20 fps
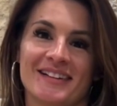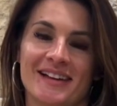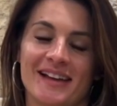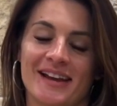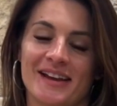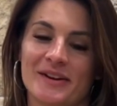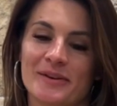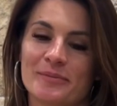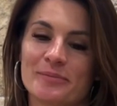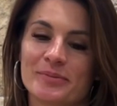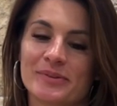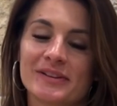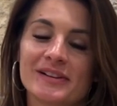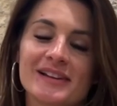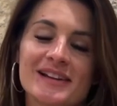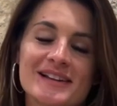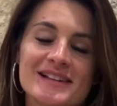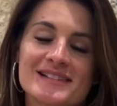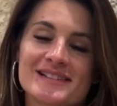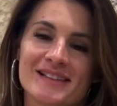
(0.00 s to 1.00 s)
And
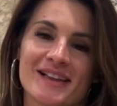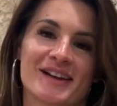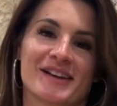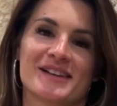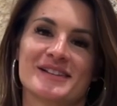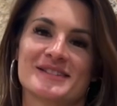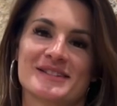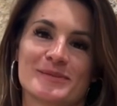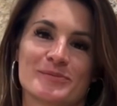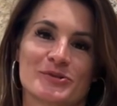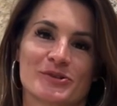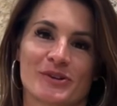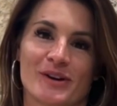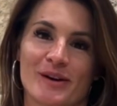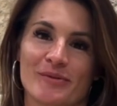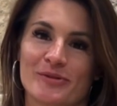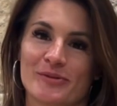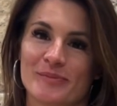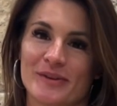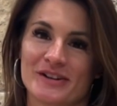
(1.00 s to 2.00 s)
please like and
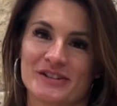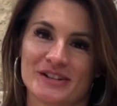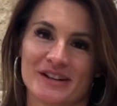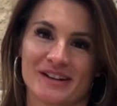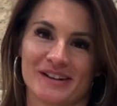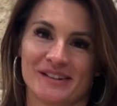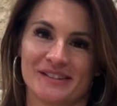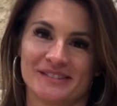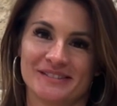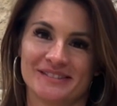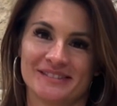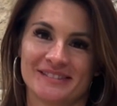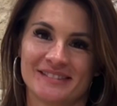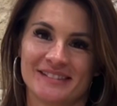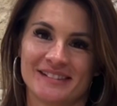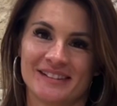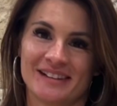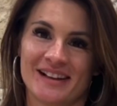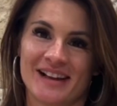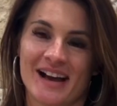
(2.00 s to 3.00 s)
subscribe to my channel.
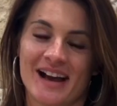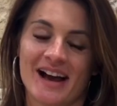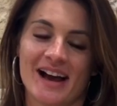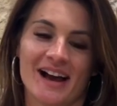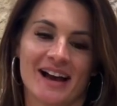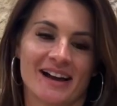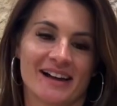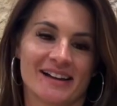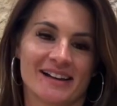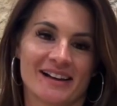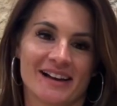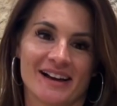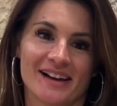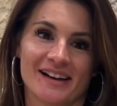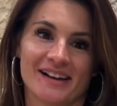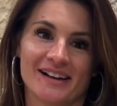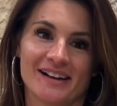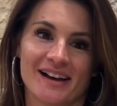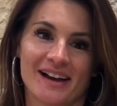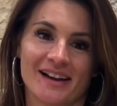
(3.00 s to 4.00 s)
I
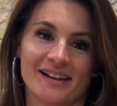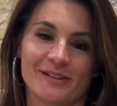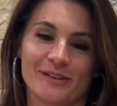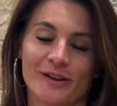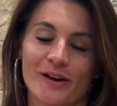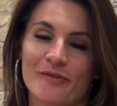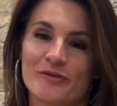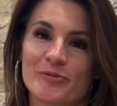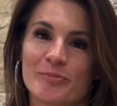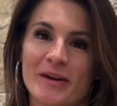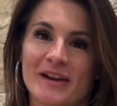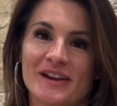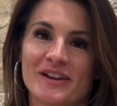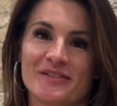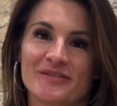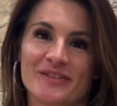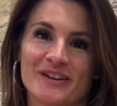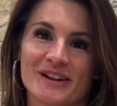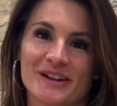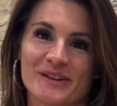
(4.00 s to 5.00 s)
loved
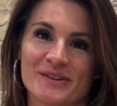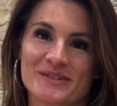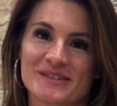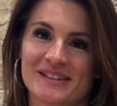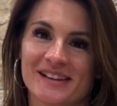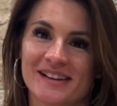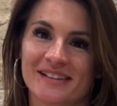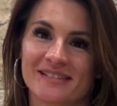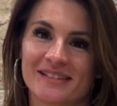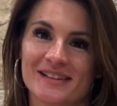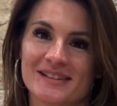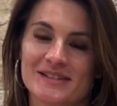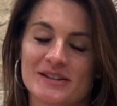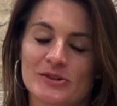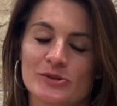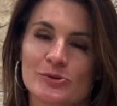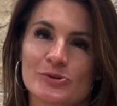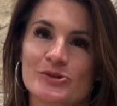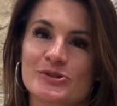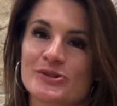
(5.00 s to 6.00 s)
making videos like this.
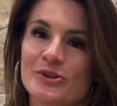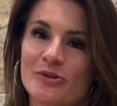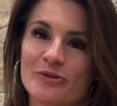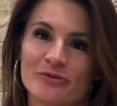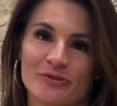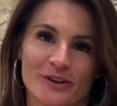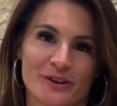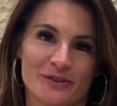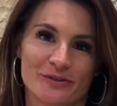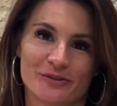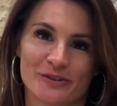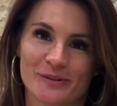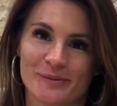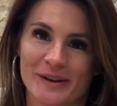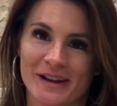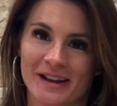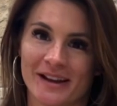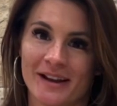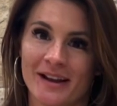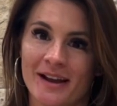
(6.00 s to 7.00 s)
This was so fun for
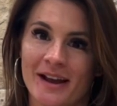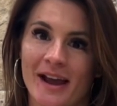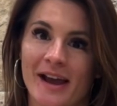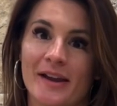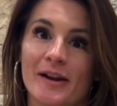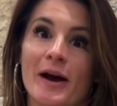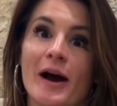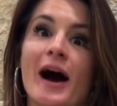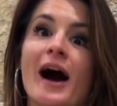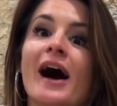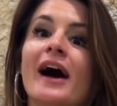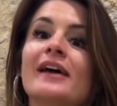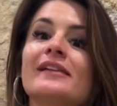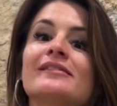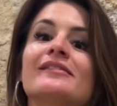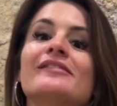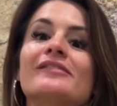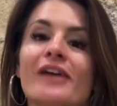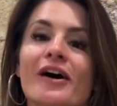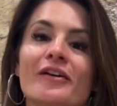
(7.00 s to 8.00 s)
me. And I
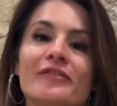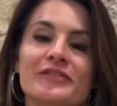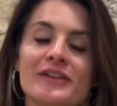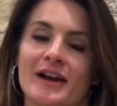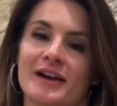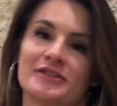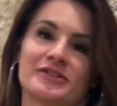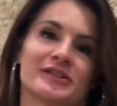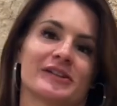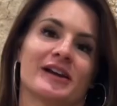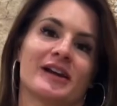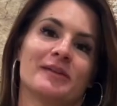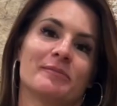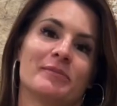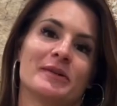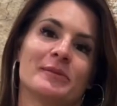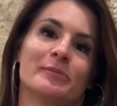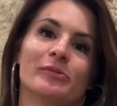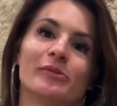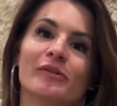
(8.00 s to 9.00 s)
love to educate
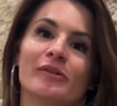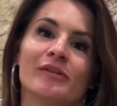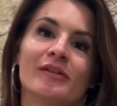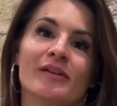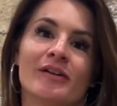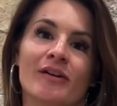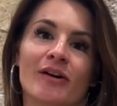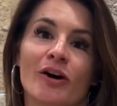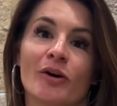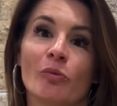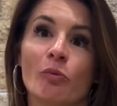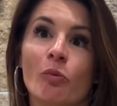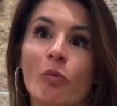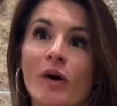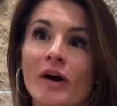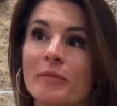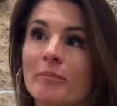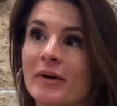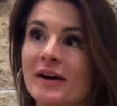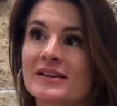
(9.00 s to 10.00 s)
people on
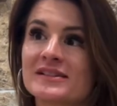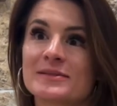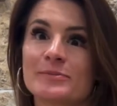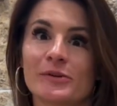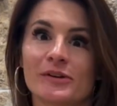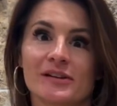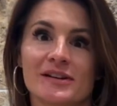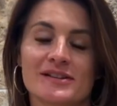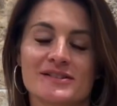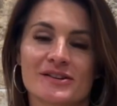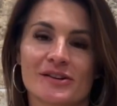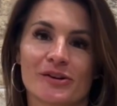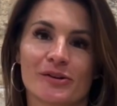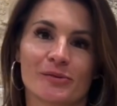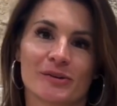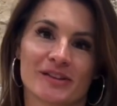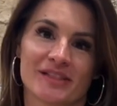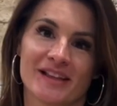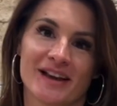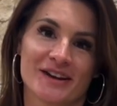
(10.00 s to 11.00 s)
what possibilities there are
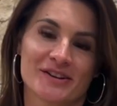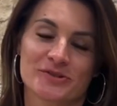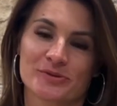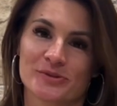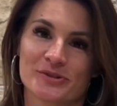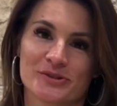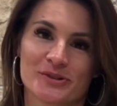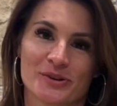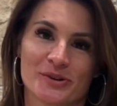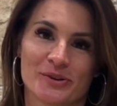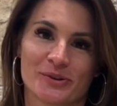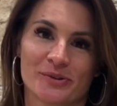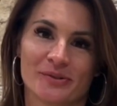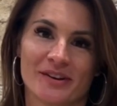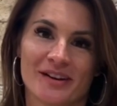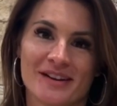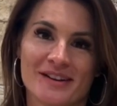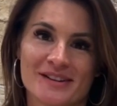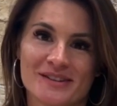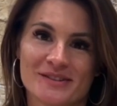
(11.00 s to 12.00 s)
with natural stone.
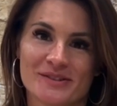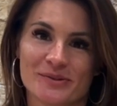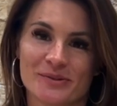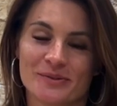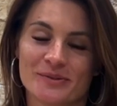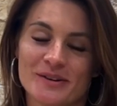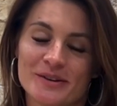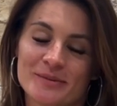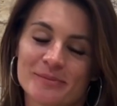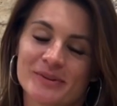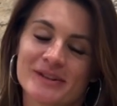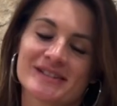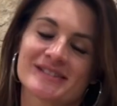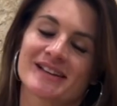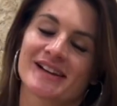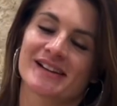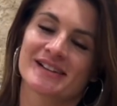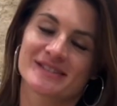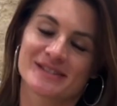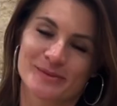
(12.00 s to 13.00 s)
So please
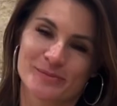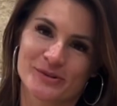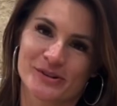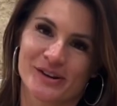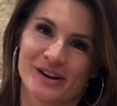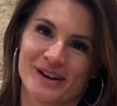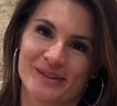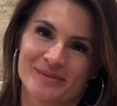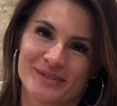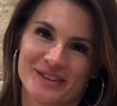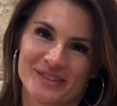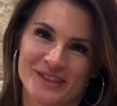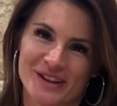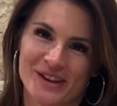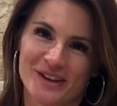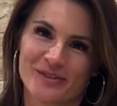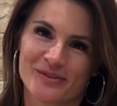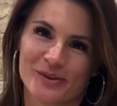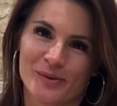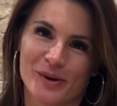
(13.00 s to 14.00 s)
like and subscribe, and thank
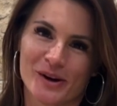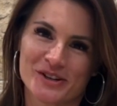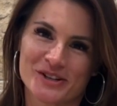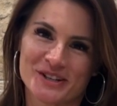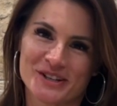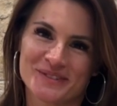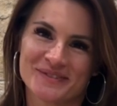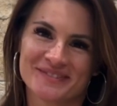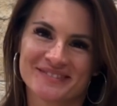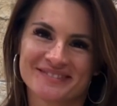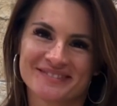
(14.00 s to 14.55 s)
you for watching.